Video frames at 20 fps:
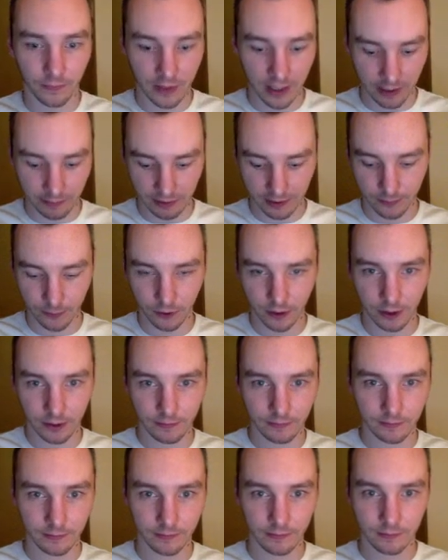enemy spawning,
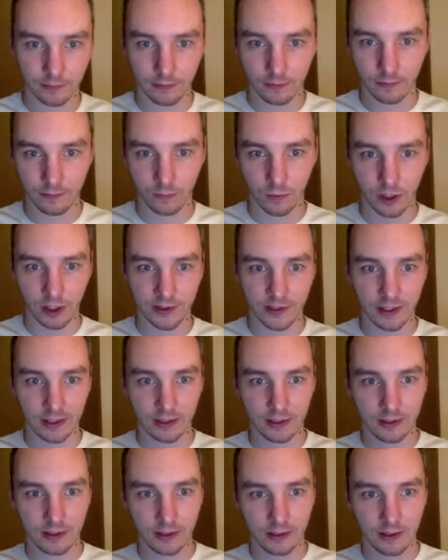1
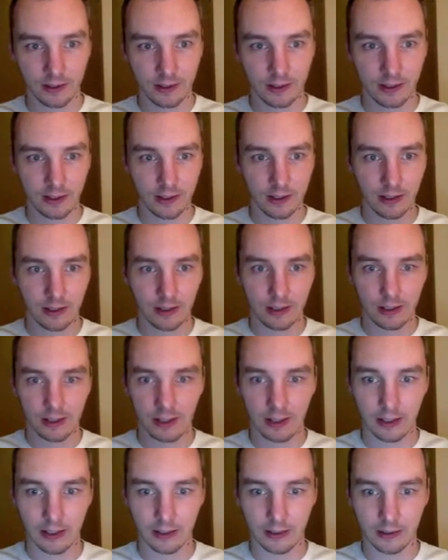second,
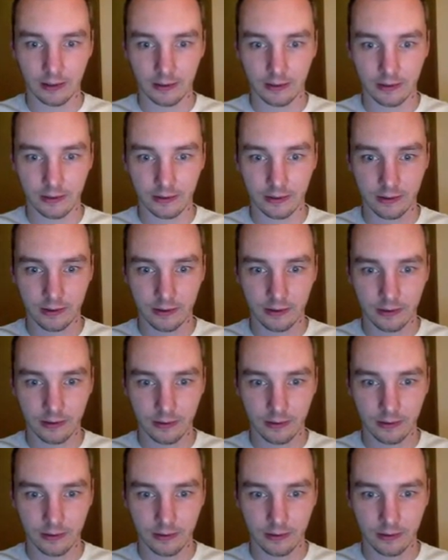and